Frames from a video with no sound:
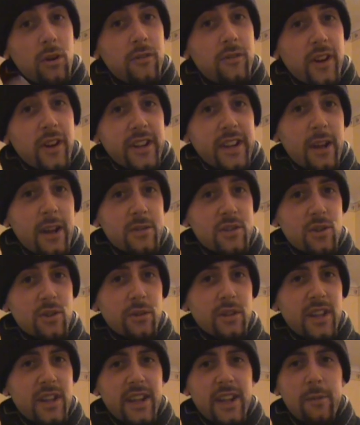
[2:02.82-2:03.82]
find out
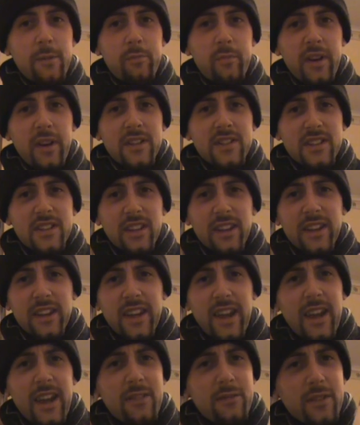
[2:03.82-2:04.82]
shortly, but like
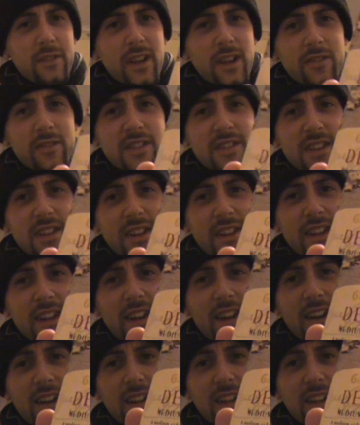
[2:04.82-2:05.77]
every other cider,